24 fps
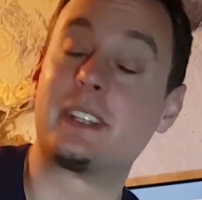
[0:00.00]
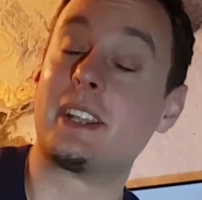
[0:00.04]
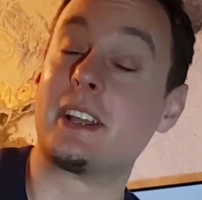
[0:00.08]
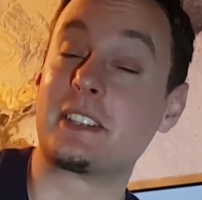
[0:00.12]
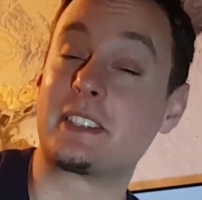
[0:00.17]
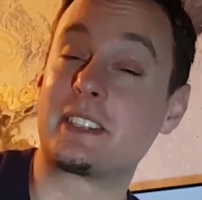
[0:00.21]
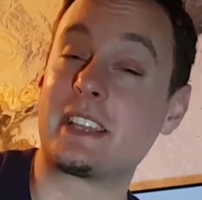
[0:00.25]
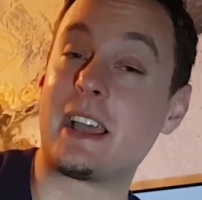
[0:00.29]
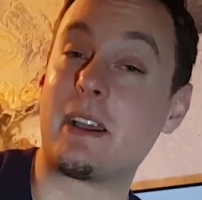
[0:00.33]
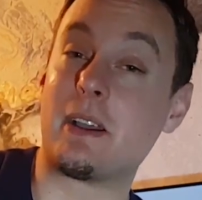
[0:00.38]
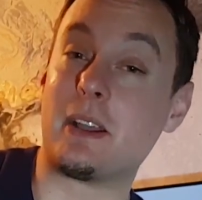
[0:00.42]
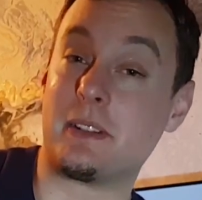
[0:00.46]

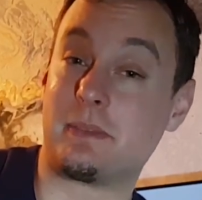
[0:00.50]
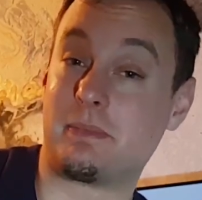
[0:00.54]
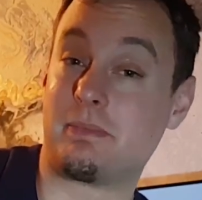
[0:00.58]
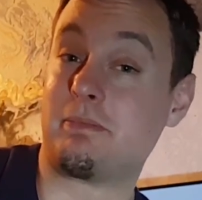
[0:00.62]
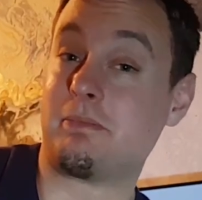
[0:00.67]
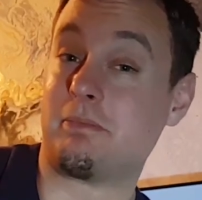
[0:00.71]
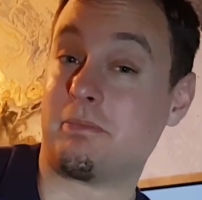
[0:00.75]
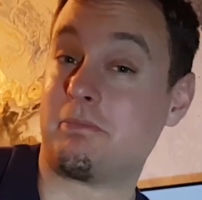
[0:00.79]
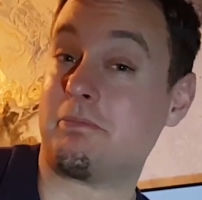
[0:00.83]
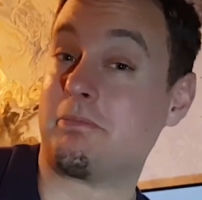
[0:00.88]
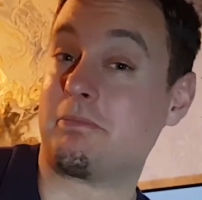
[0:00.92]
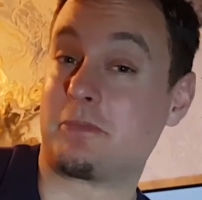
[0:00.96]
Does that
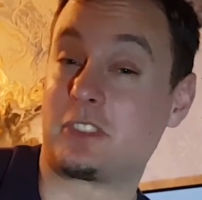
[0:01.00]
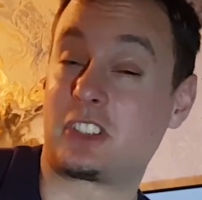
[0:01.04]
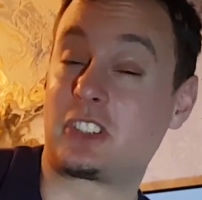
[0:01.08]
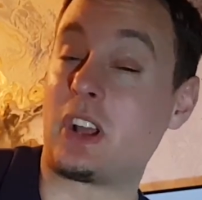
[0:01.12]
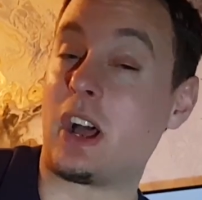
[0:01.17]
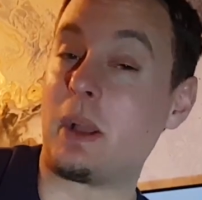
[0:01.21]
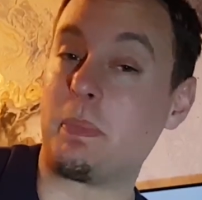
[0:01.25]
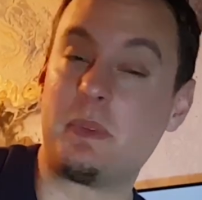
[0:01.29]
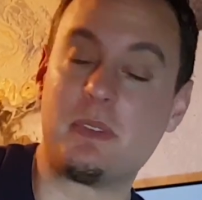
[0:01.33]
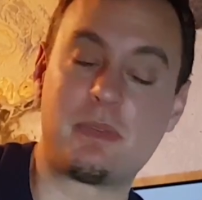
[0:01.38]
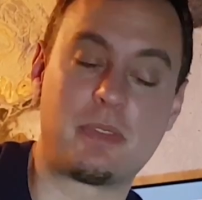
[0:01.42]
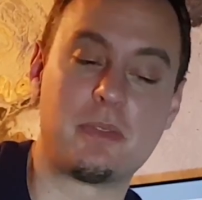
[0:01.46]

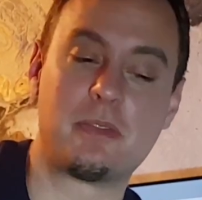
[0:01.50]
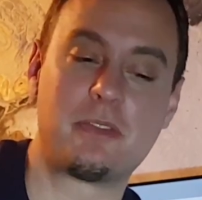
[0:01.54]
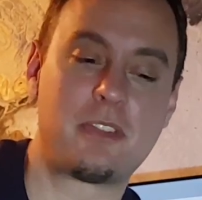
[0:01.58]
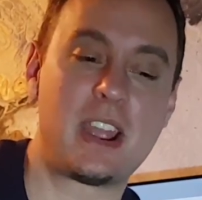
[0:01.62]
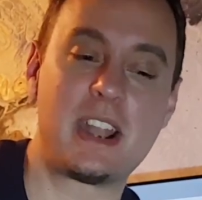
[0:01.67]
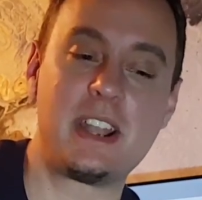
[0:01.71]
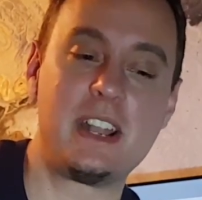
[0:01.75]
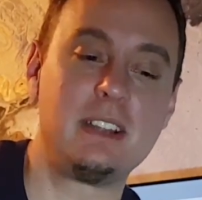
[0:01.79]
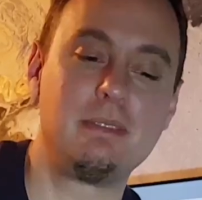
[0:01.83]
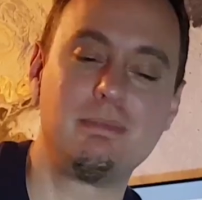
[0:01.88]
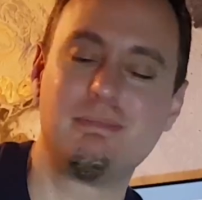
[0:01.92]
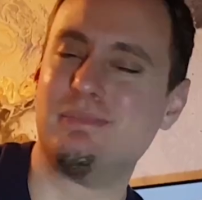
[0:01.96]
stop you from
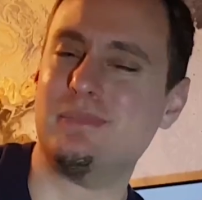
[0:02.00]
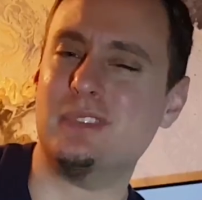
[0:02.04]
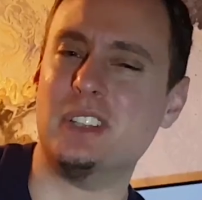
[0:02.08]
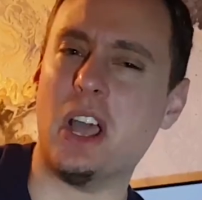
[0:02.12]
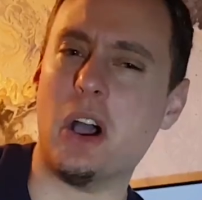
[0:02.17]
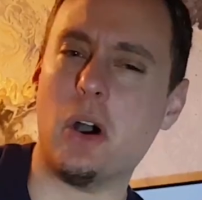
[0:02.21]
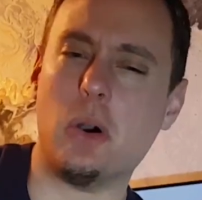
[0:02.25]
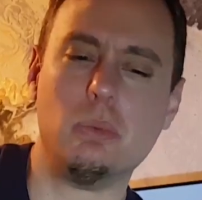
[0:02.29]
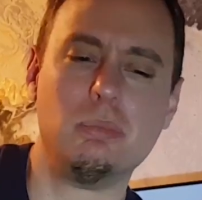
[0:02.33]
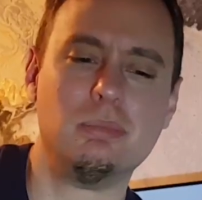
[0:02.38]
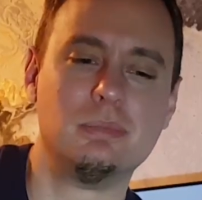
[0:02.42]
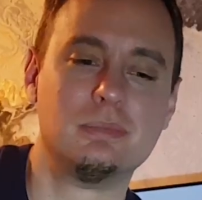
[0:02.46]
fighting?
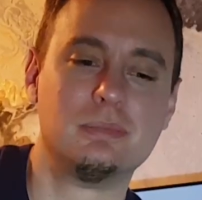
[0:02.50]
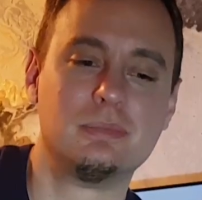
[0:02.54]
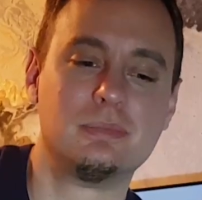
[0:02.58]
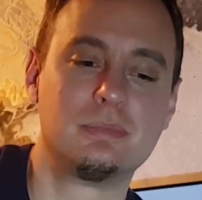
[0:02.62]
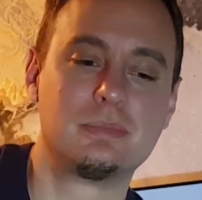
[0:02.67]
No.